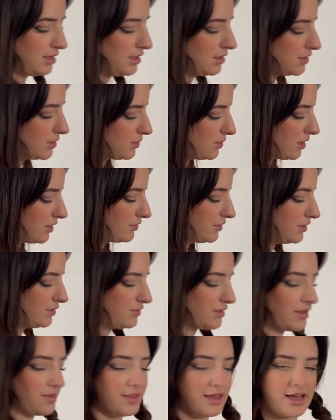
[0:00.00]
So after you've
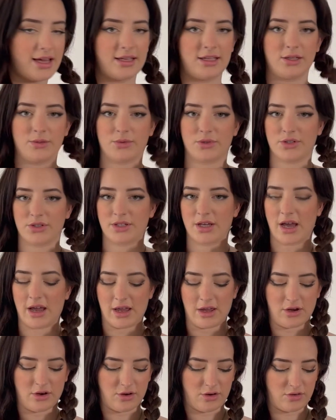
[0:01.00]
done that, you want to
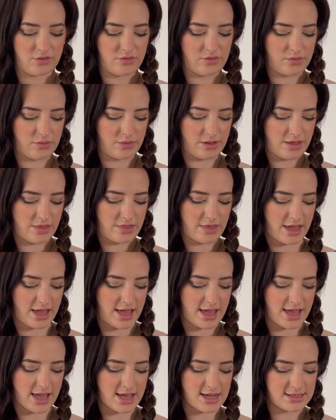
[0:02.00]
tie it off with a
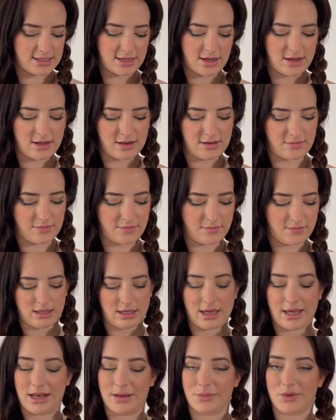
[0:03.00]
hair tie,
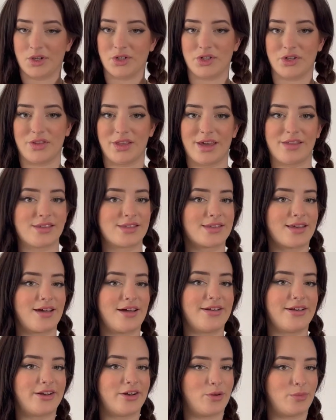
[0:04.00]
and I'm going to do the other
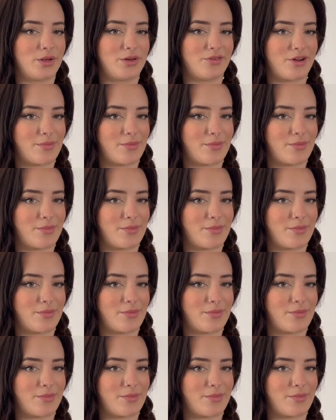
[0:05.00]
side and I'll be right